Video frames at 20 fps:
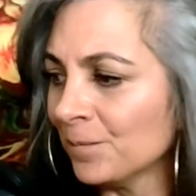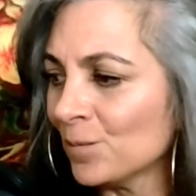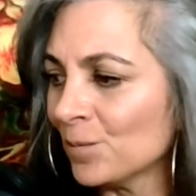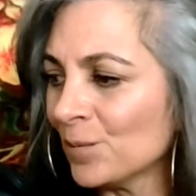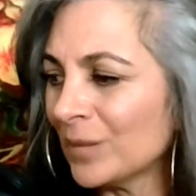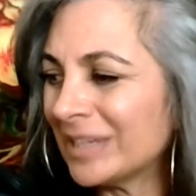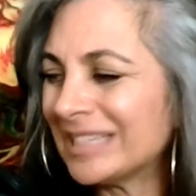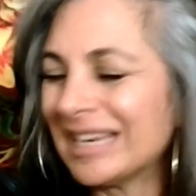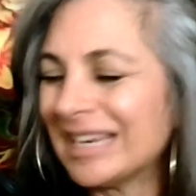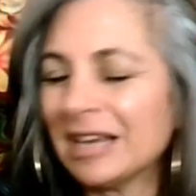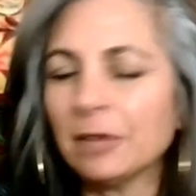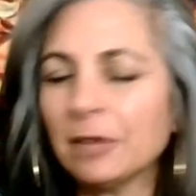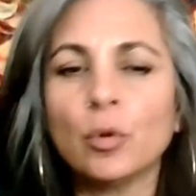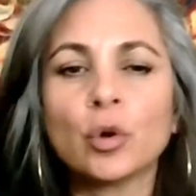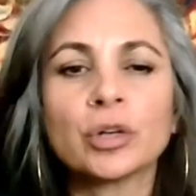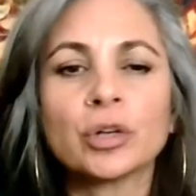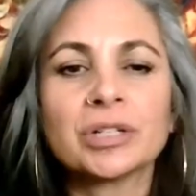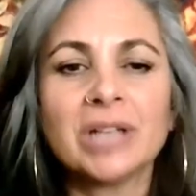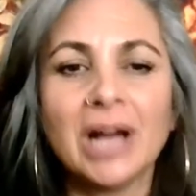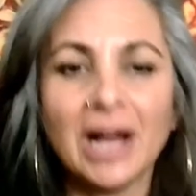Take
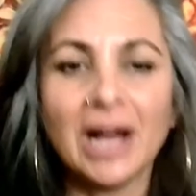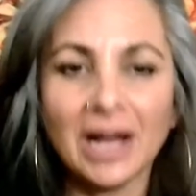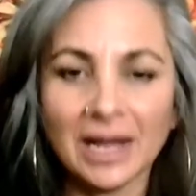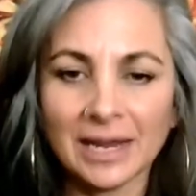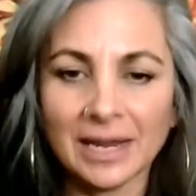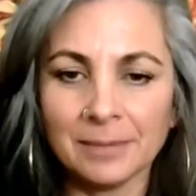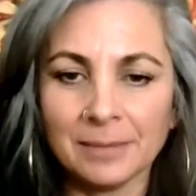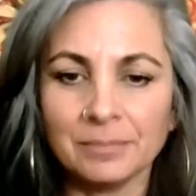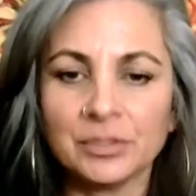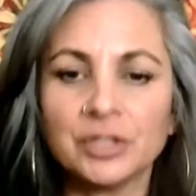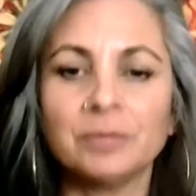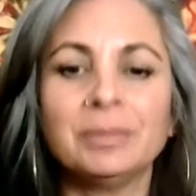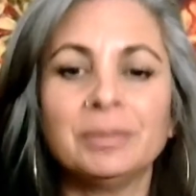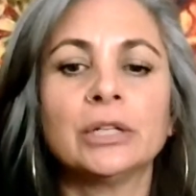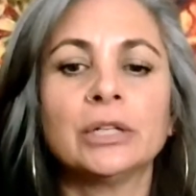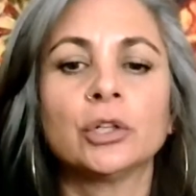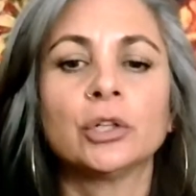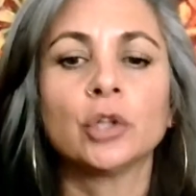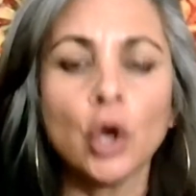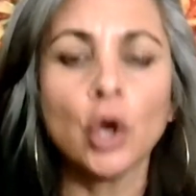more time to be
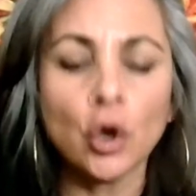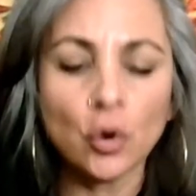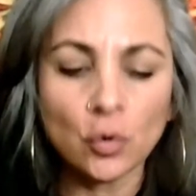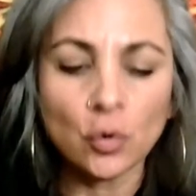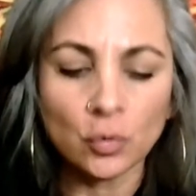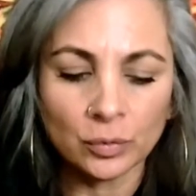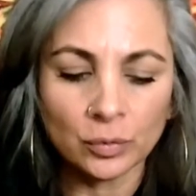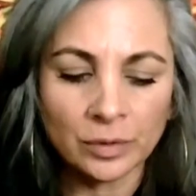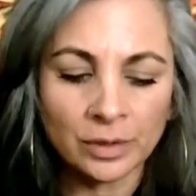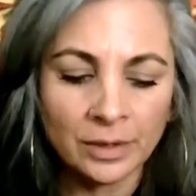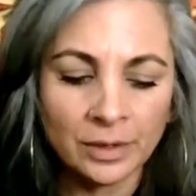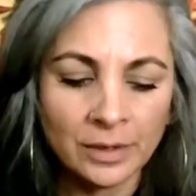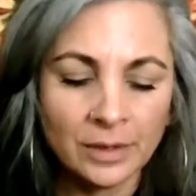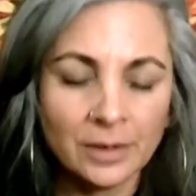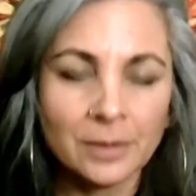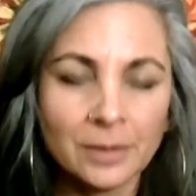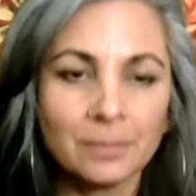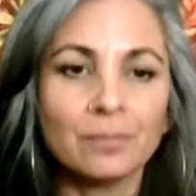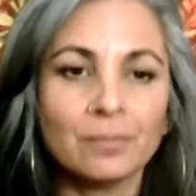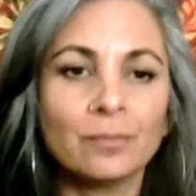alone
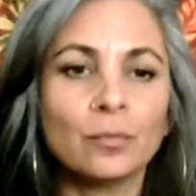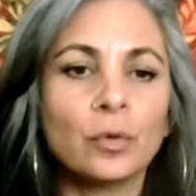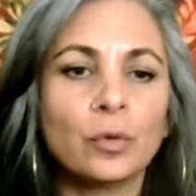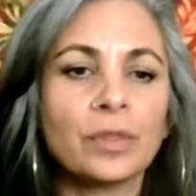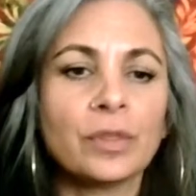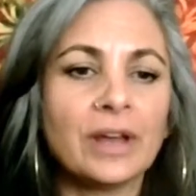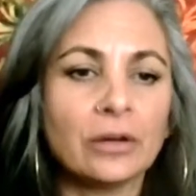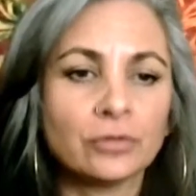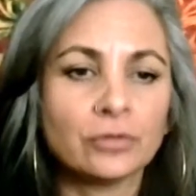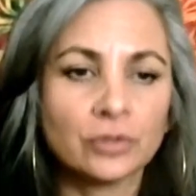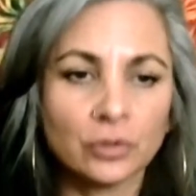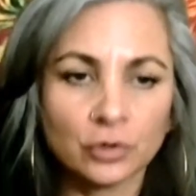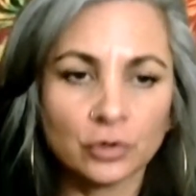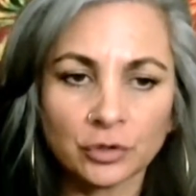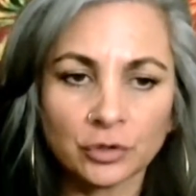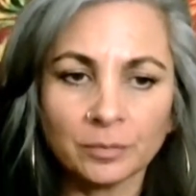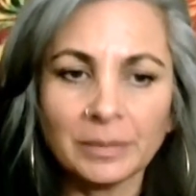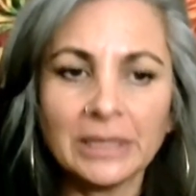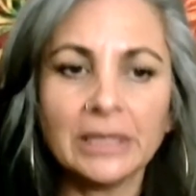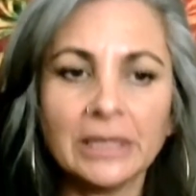without social
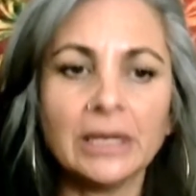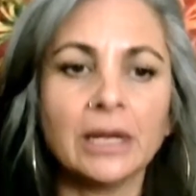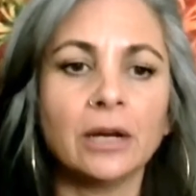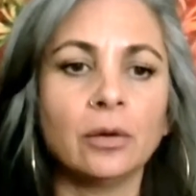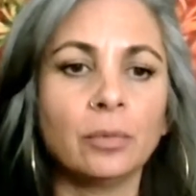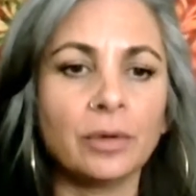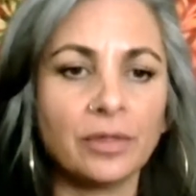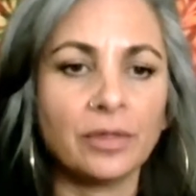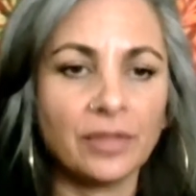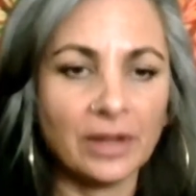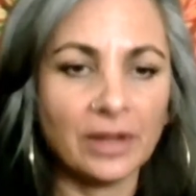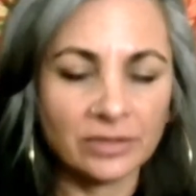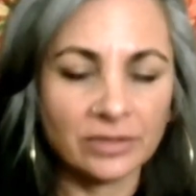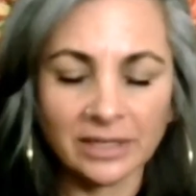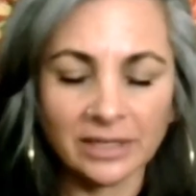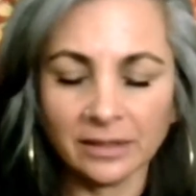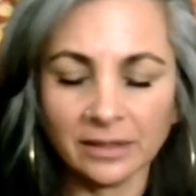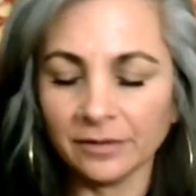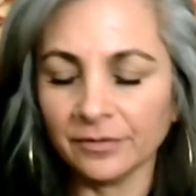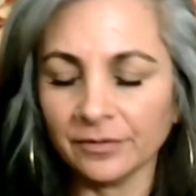media, without
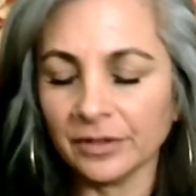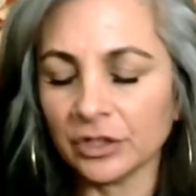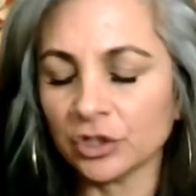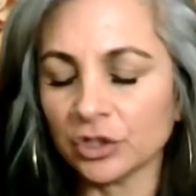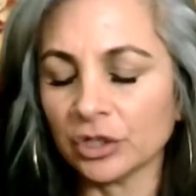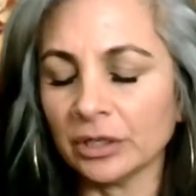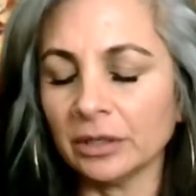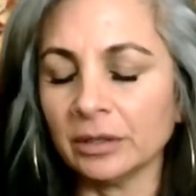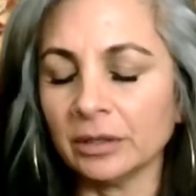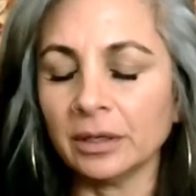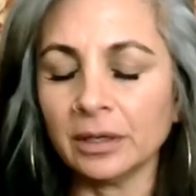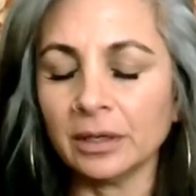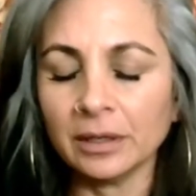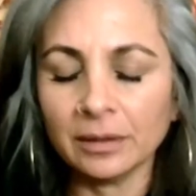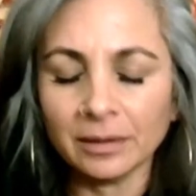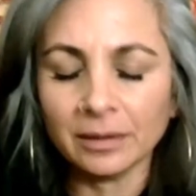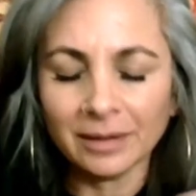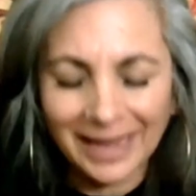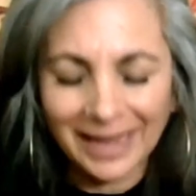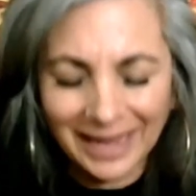television.
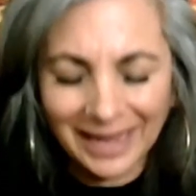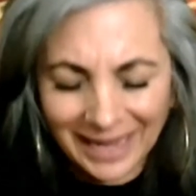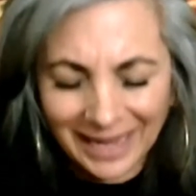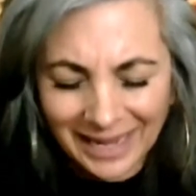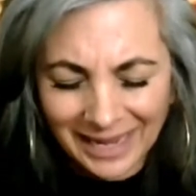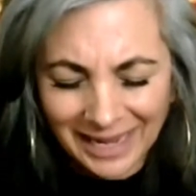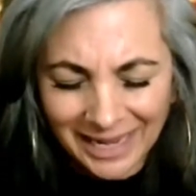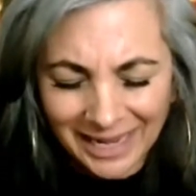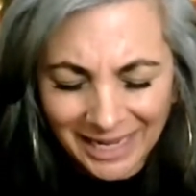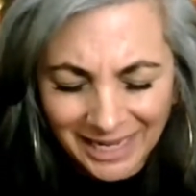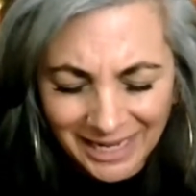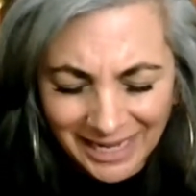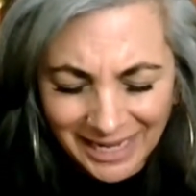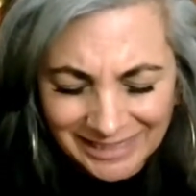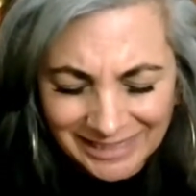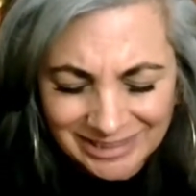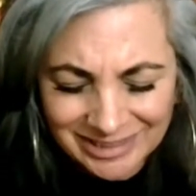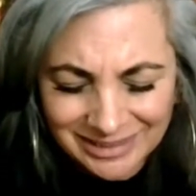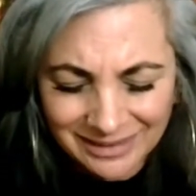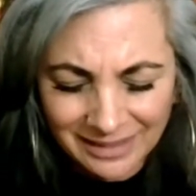
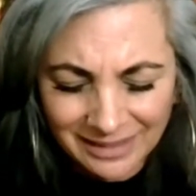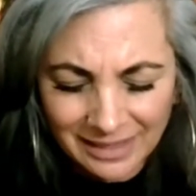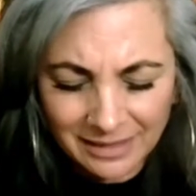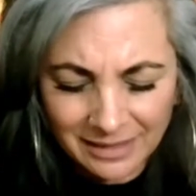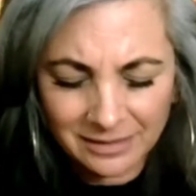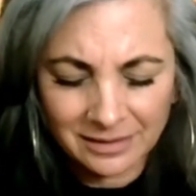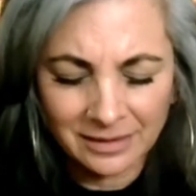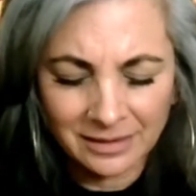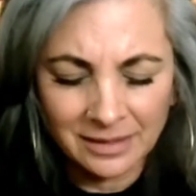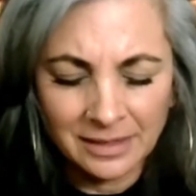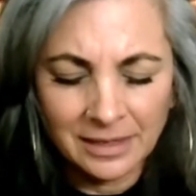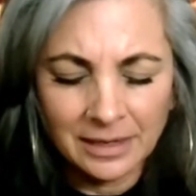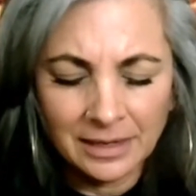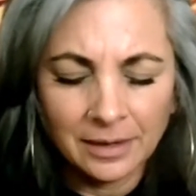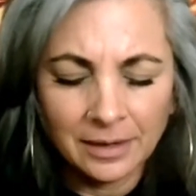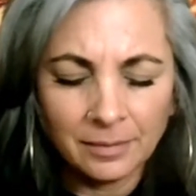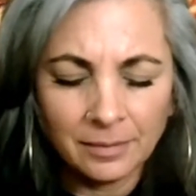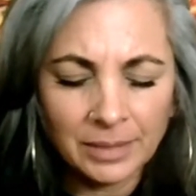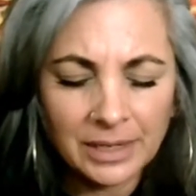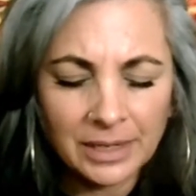Isolate
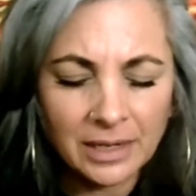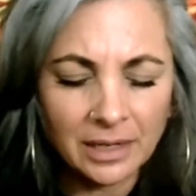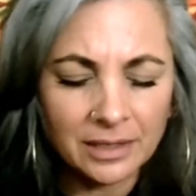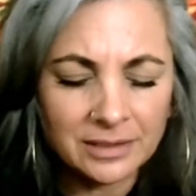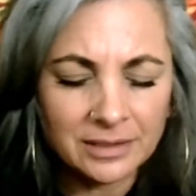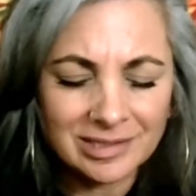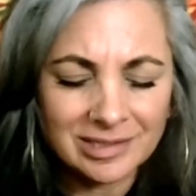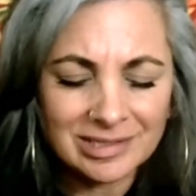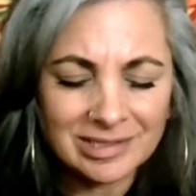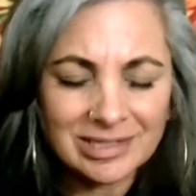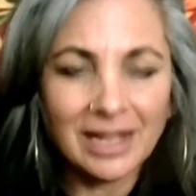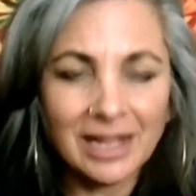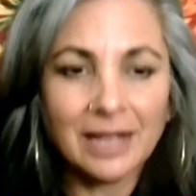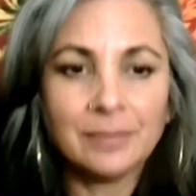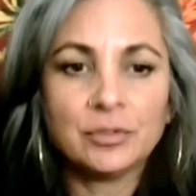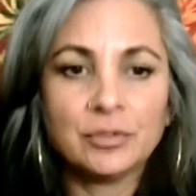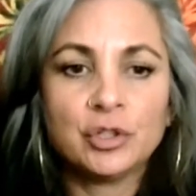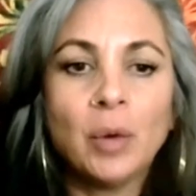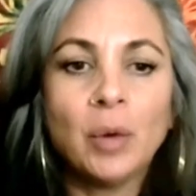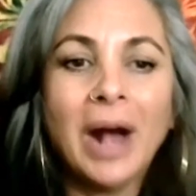because it's time
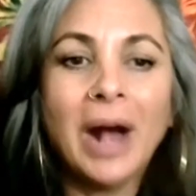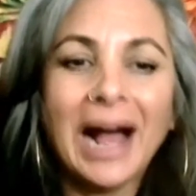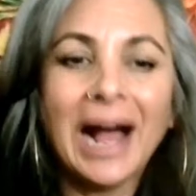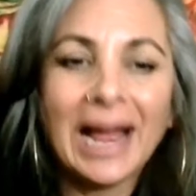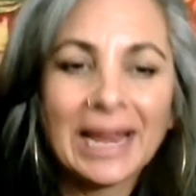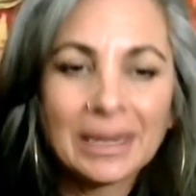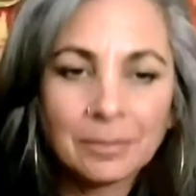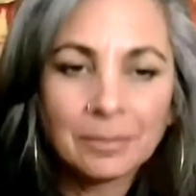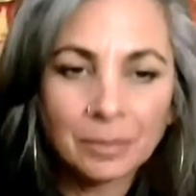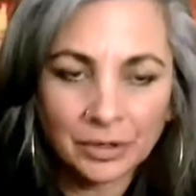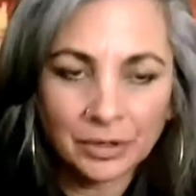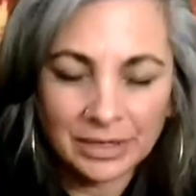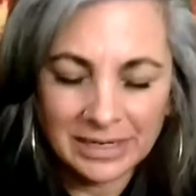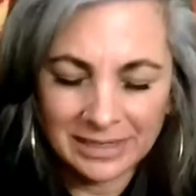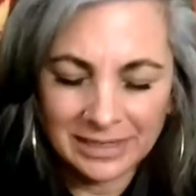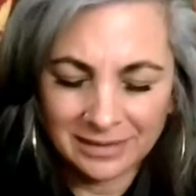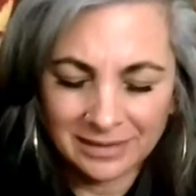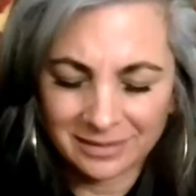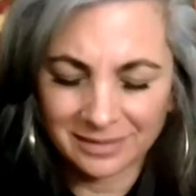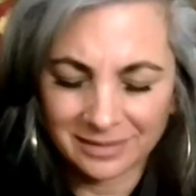to
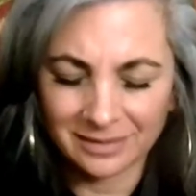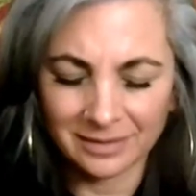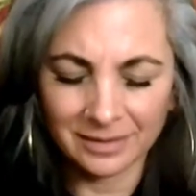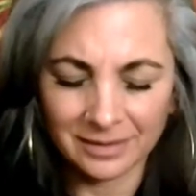hibernate.